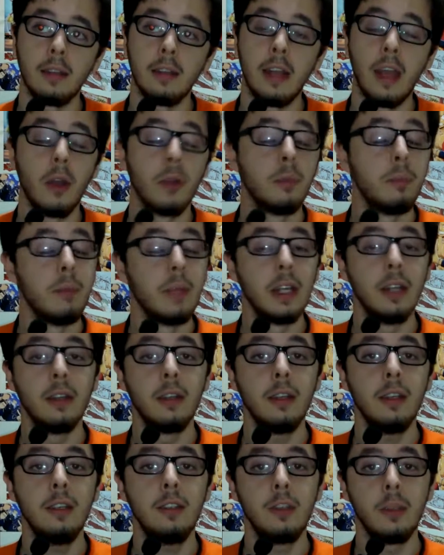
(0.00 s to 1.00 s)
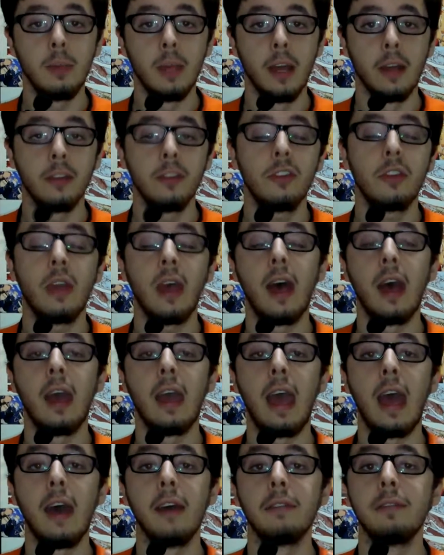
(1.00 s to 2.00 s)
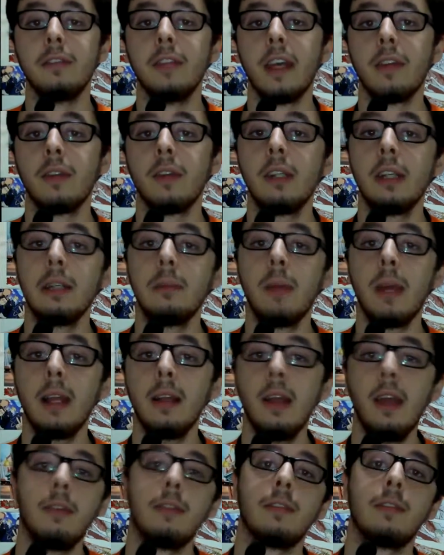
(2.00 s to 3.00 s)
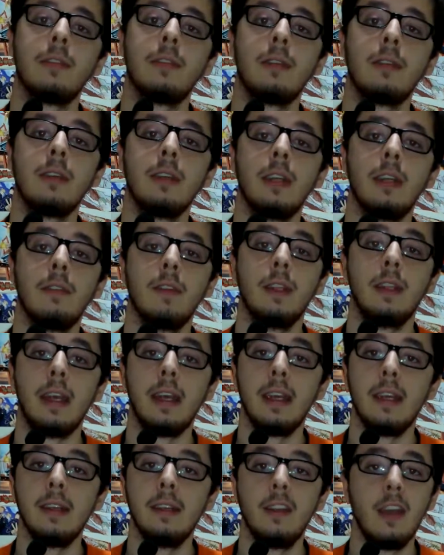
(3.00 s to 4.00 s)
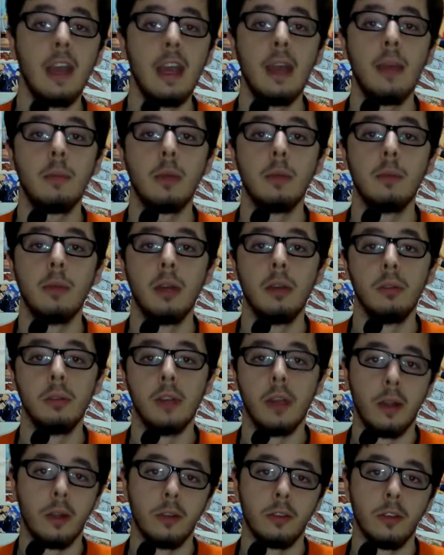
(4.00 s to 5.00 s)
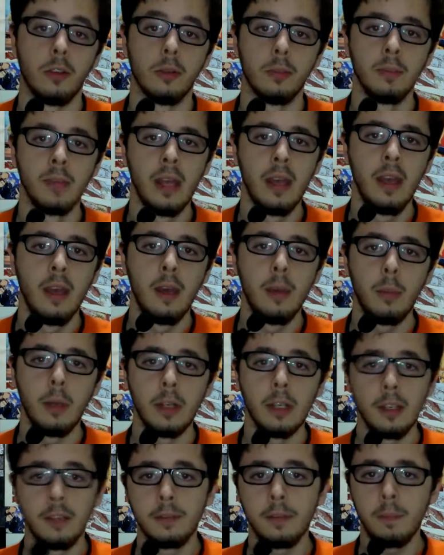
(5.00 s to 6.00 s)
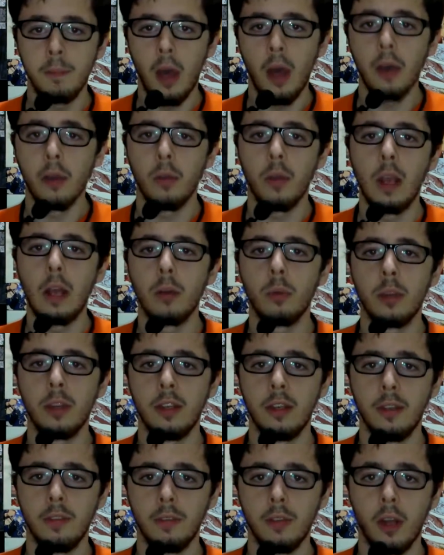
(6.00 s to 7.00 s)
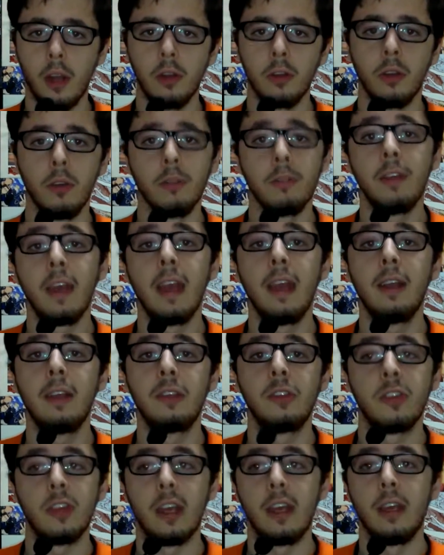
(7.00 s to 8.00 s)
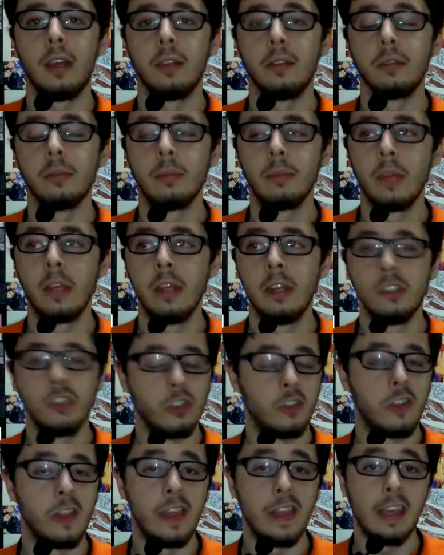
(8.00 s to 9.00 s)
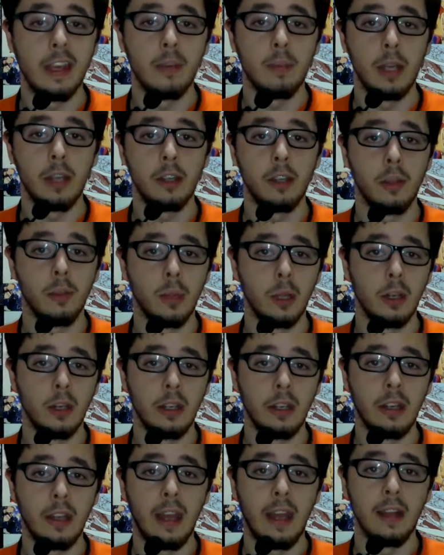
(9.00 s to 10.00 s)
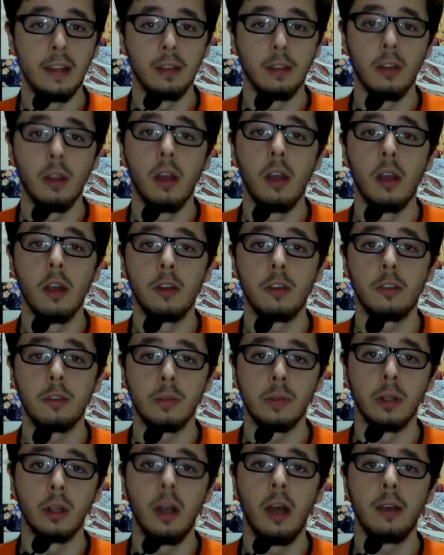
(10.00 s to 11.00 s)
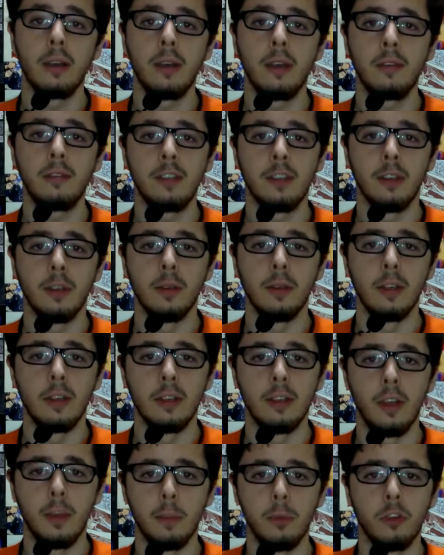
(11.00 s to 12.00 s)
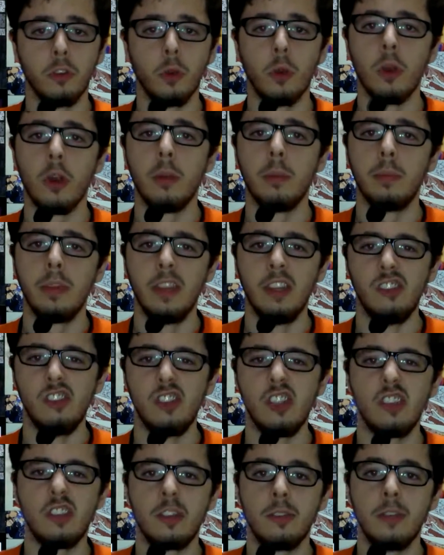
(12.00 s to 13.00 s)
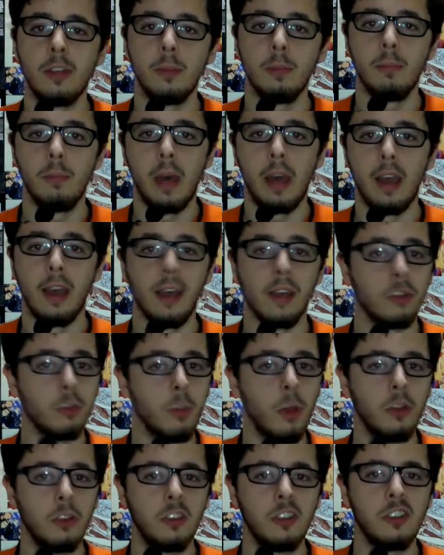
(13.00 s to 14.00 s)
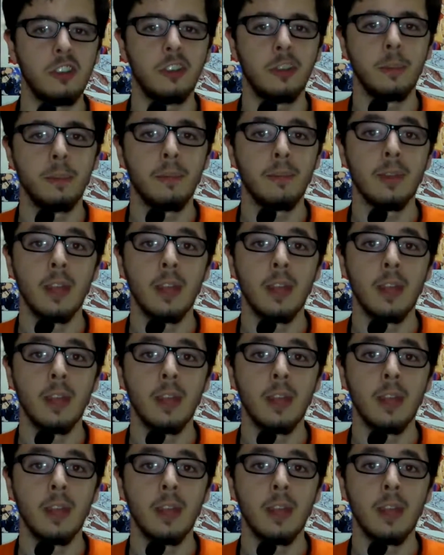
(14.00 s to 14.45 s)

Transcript: Now, admittedly, to be honest, I have never in my life given a damn about Naruto. But I've hung around with enough Naruto fans and just the anime community at large for long enough to absorb the gist of it by osmosis.